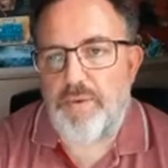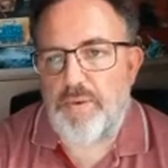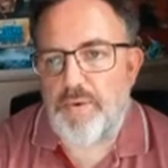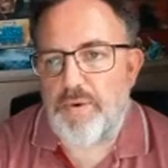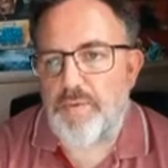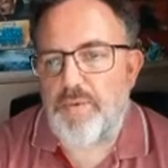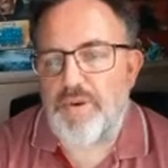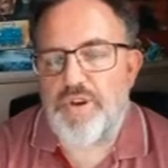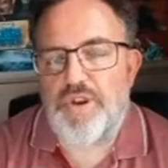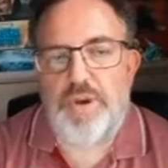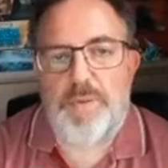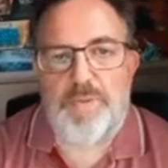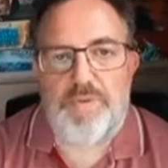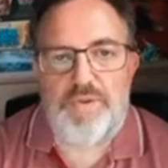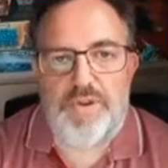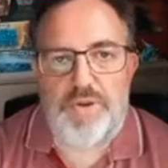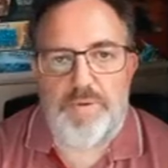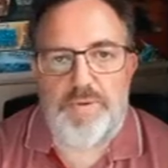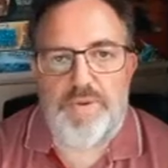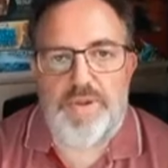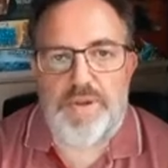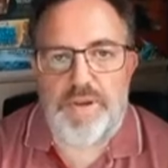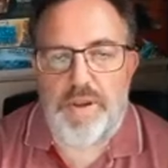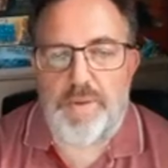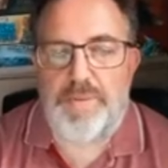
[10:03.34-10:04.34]
which I
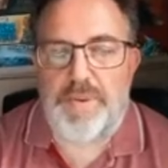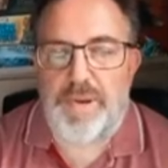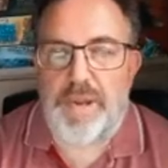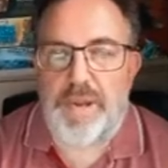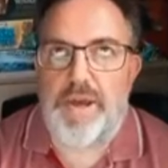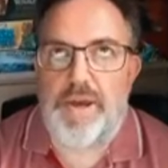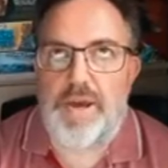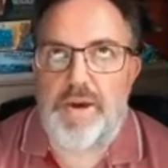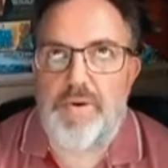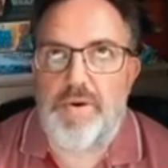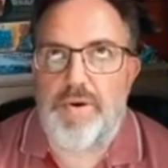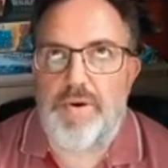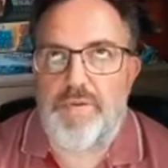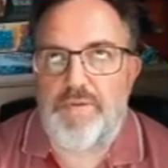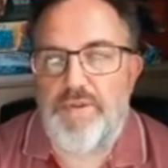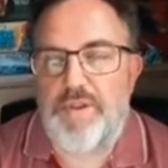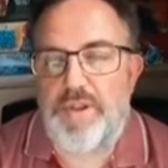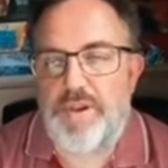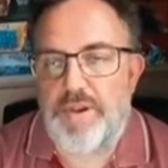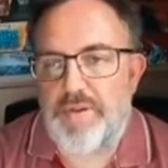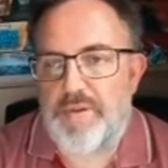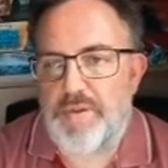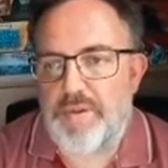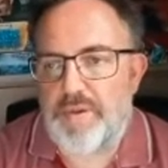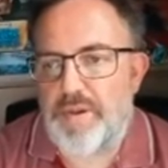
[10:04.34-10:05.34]
presume is going to play out over
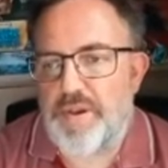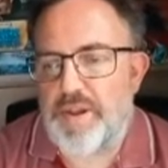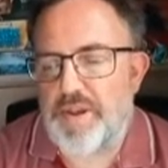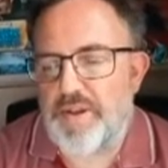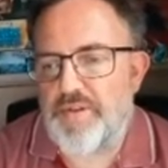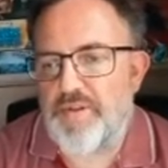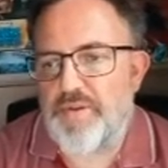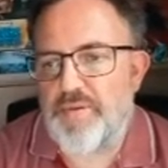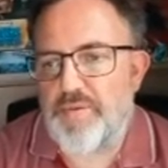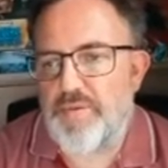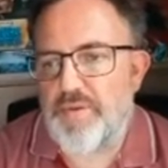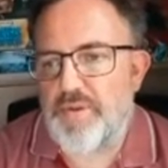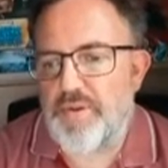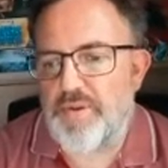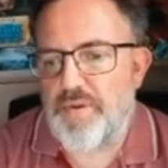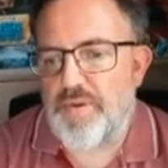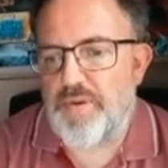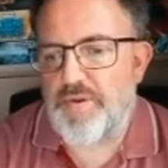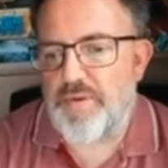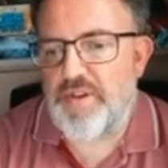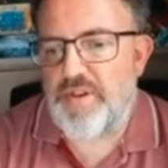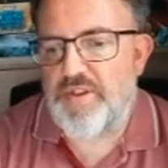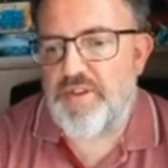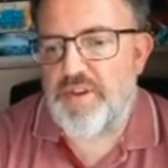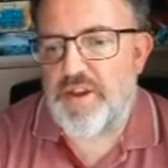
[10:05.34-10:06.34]
the next sort of 2 or
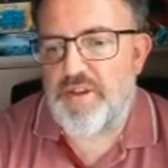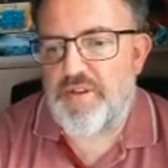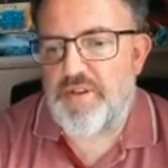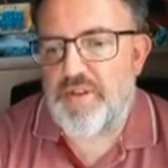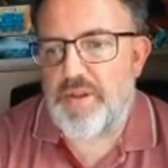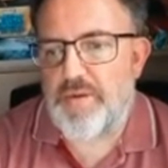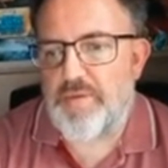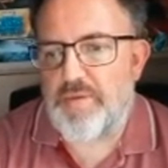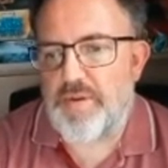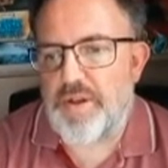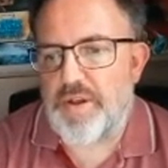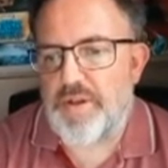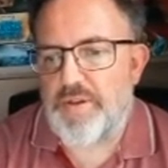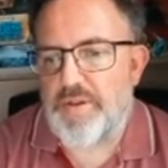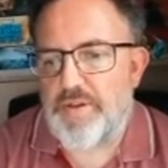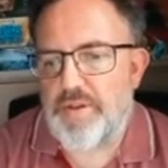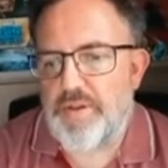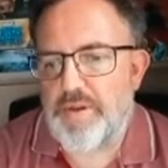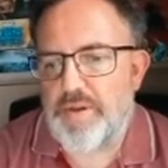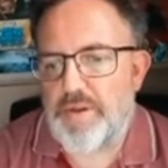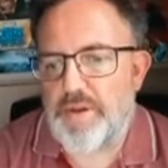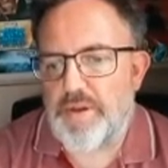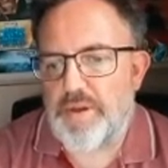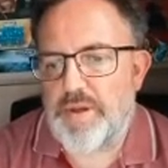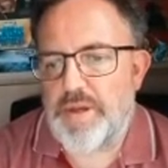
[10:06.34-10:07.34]
3 sets that they release.
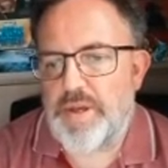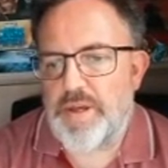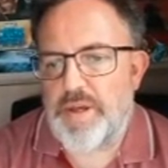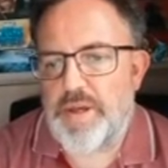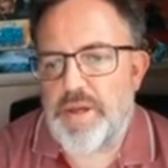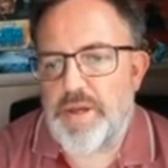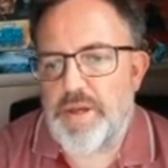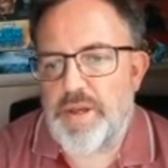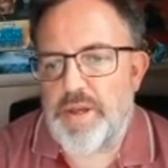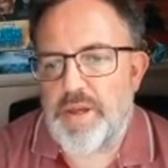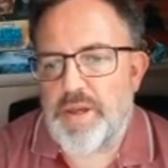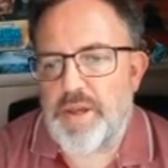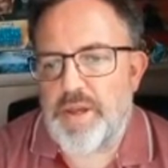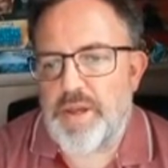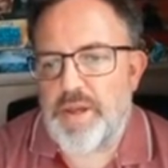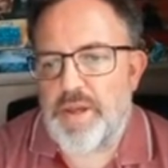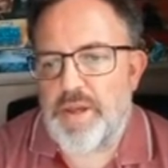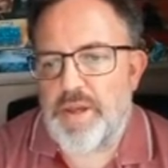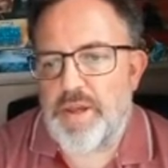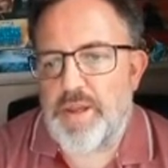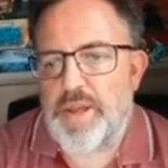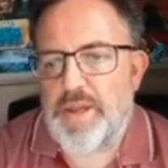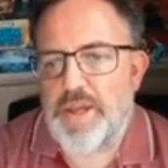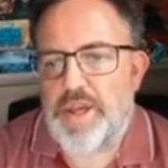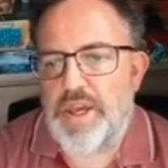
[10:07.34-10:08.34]

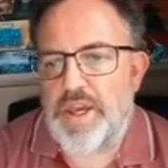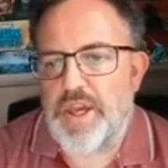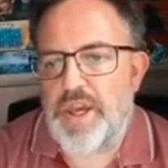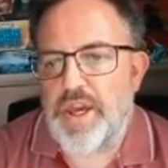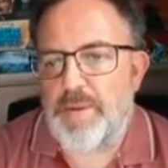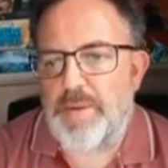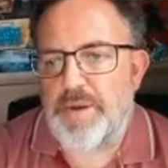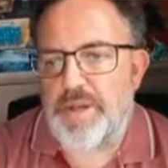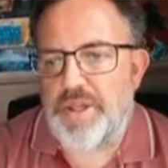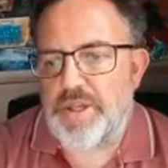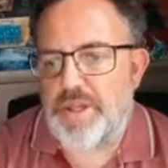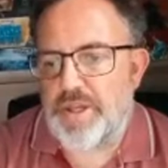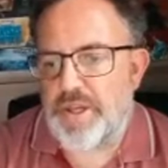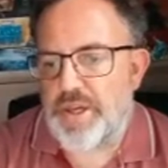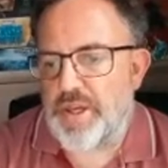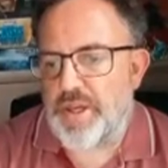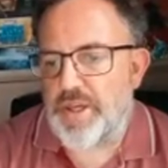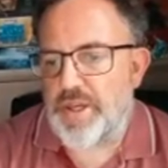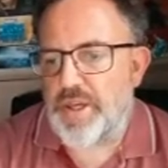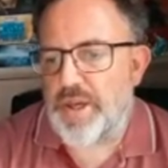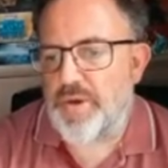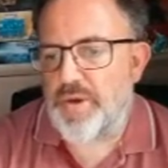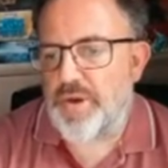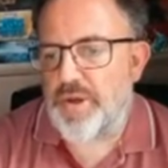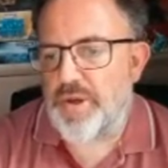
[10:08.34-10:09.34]
And then you get your gubbins. You get your
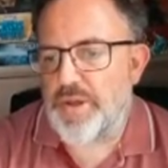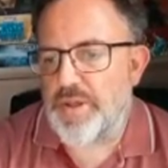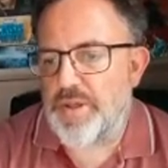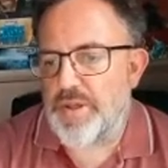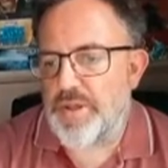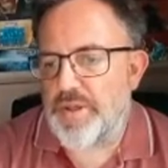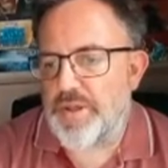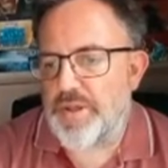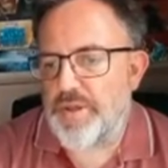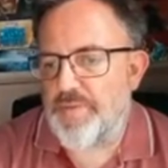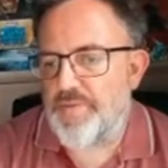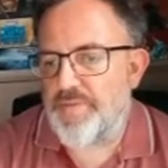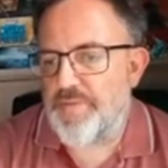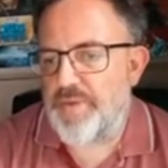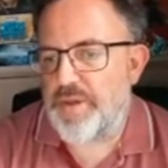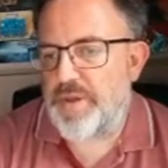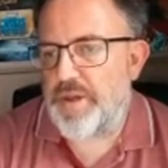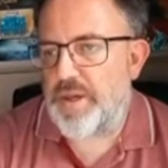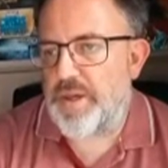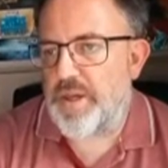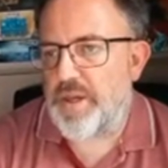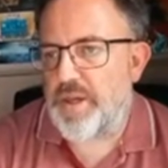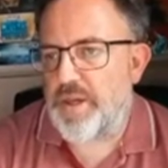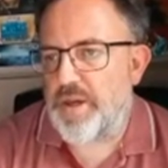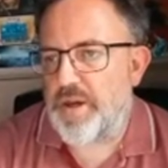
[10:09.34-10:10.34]
tokens, You
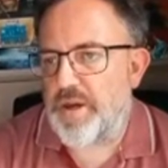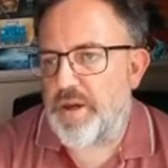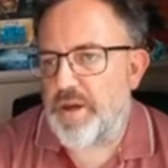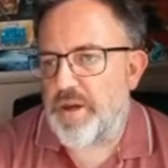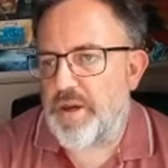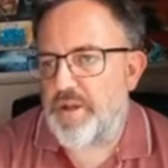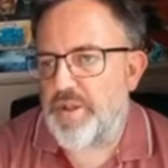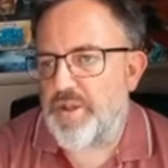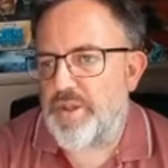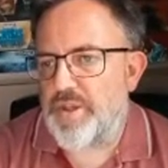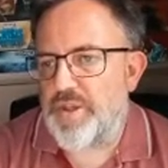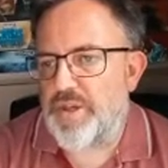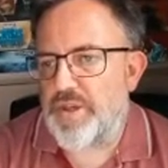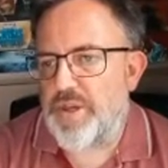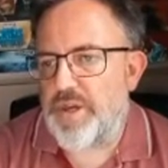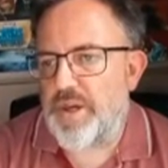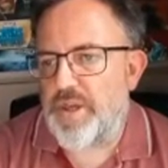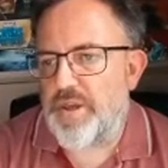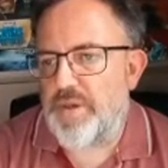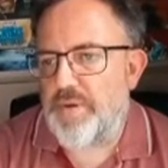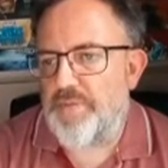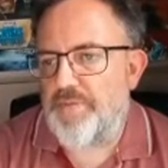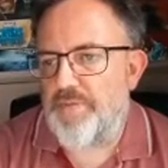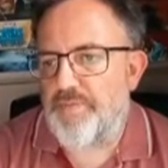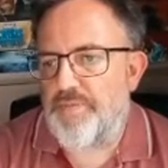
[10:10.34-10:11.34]
get your cards, you get
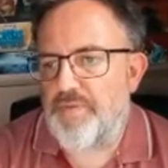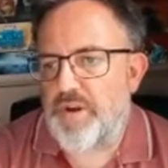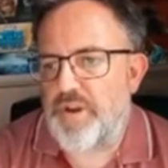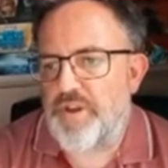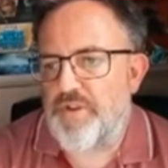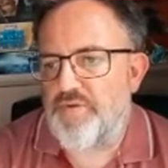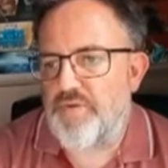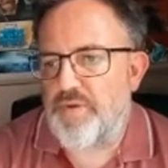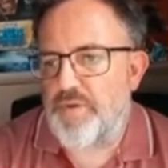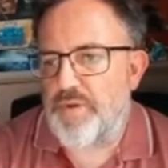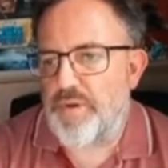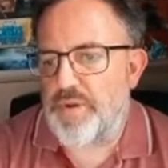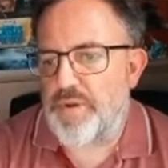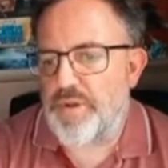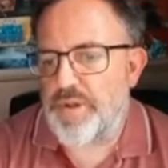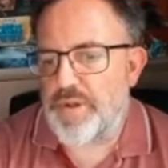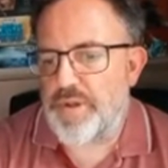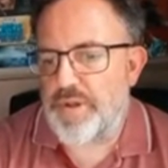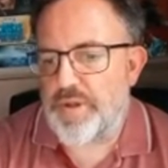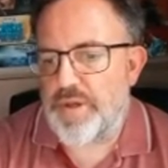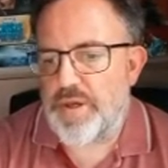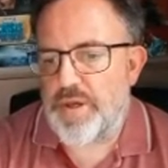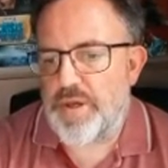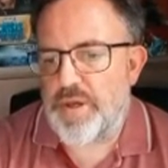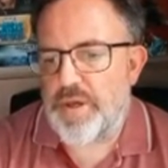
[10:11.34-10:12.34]
your range rulers,
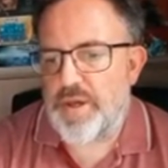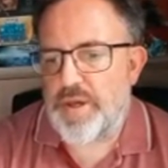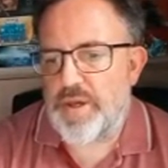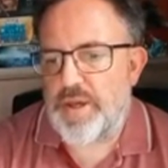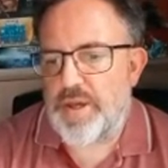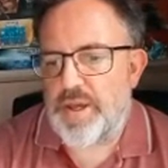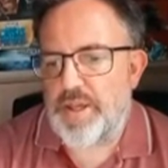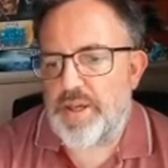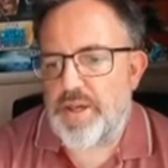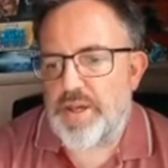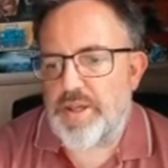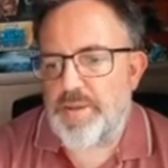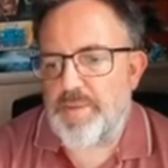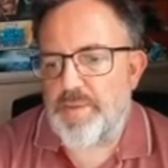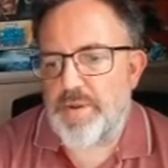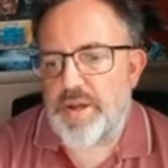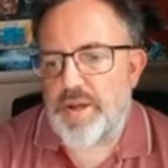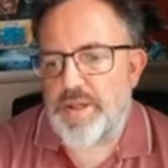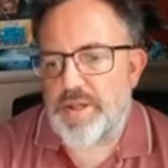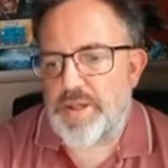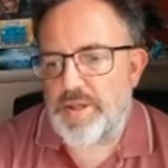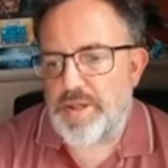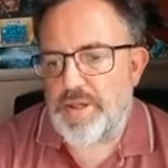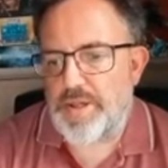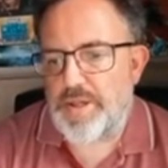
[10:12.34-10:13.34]
and you get some
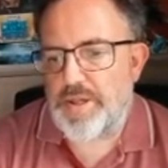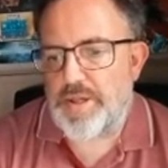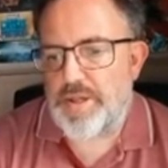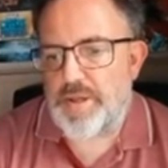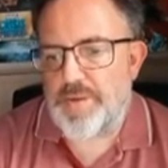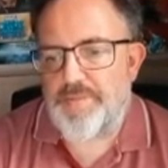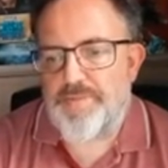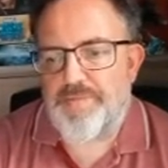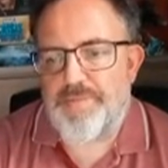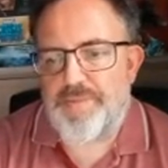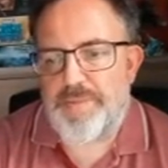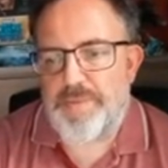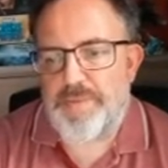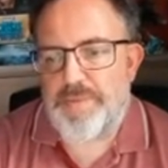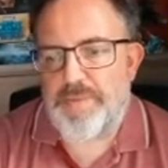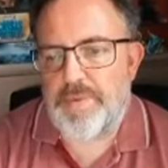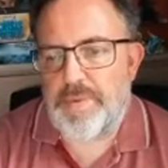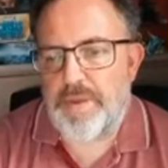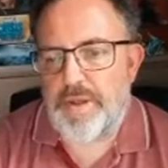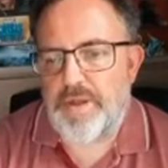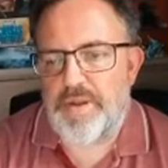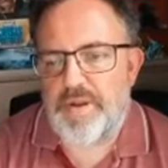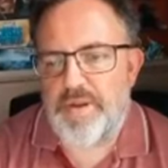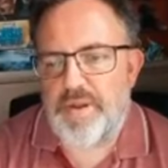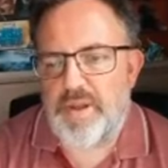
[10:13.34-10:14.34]
dice.
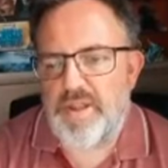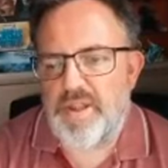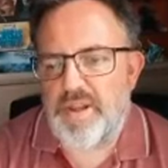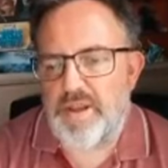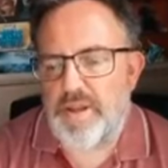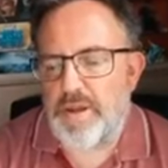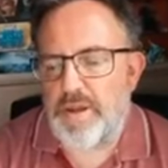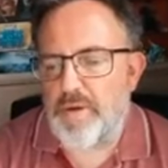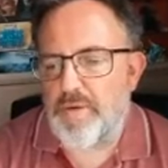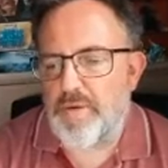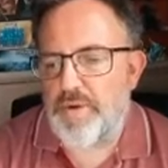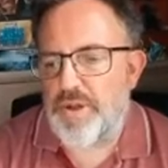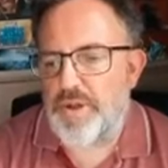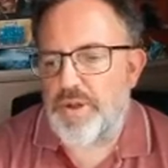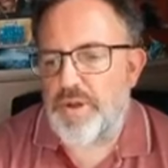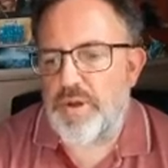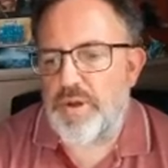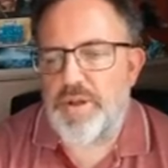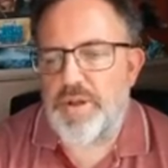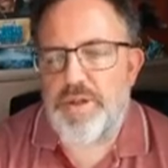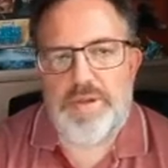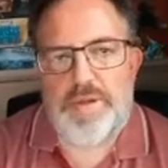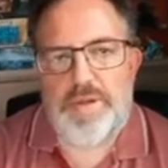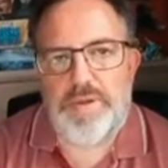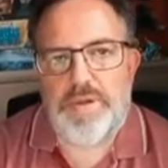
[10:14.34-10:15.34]
I do like the little orange
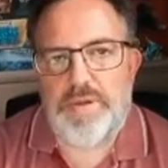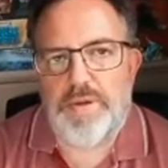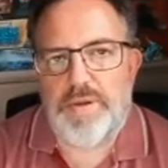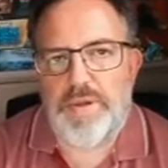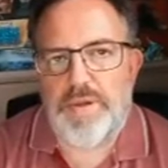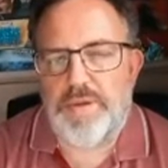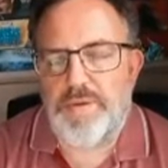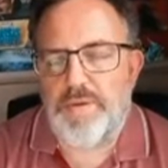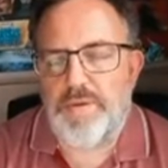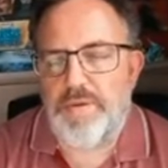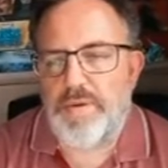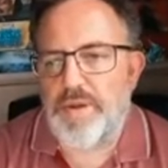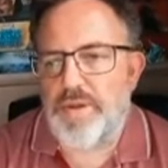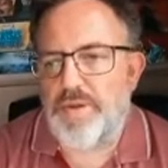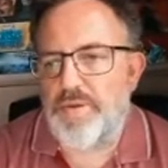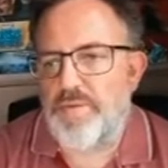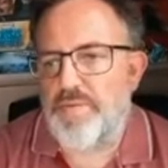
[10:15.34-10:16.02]
dice. Nice